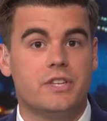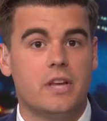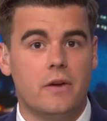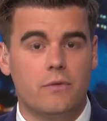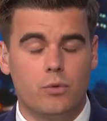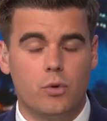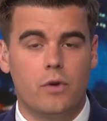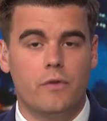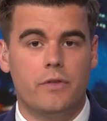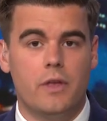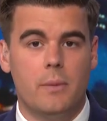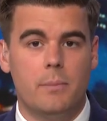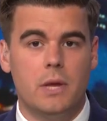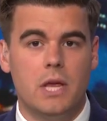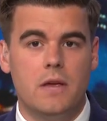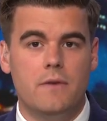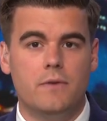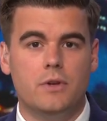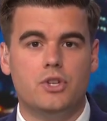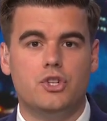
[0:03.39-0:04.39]
several of
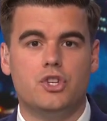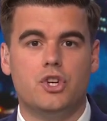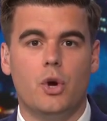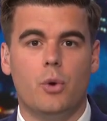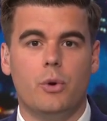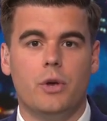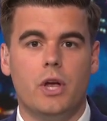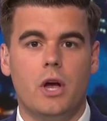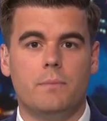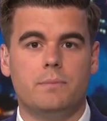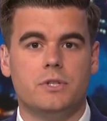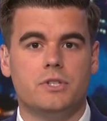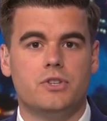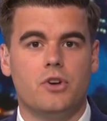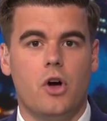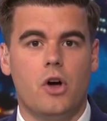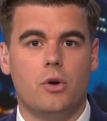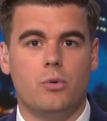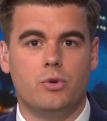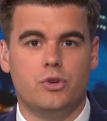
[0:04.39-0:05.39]
them even showing up
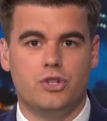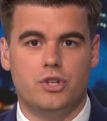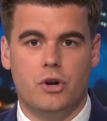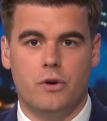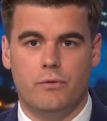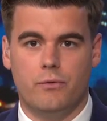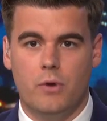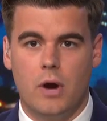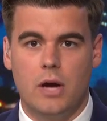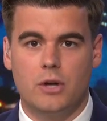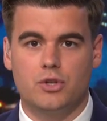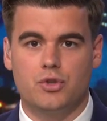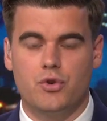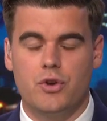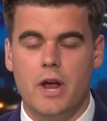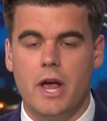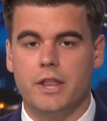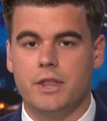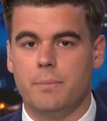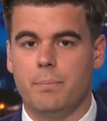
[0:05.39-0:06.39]
to talk with Sheriff
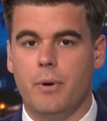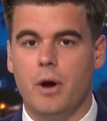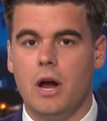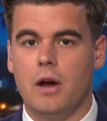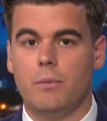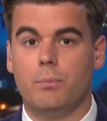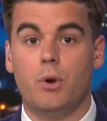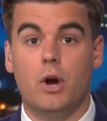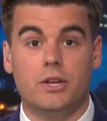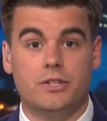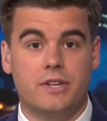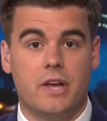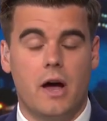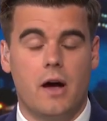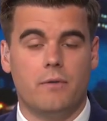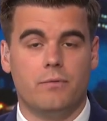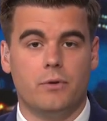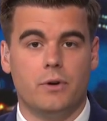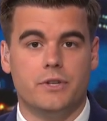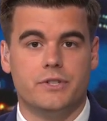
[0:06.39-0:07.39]
Roundtree at the press
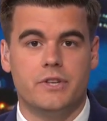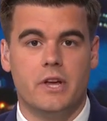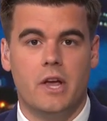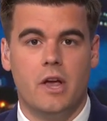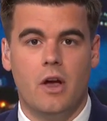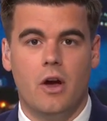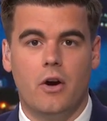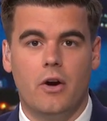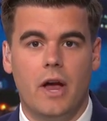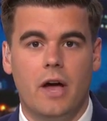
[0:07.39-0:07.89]
conference.